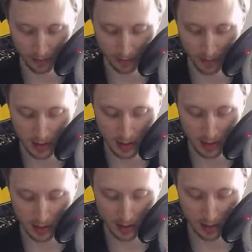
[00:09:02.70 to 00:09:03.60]

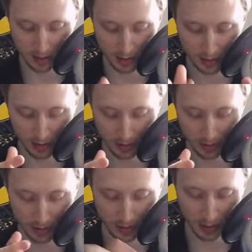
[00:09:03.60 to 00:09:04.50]
the
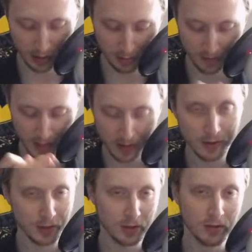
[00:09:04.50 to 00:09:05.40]
sum of the other
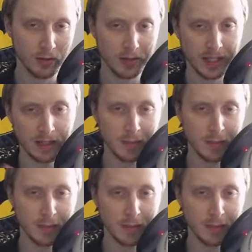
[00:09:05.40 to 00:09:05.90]
2 need to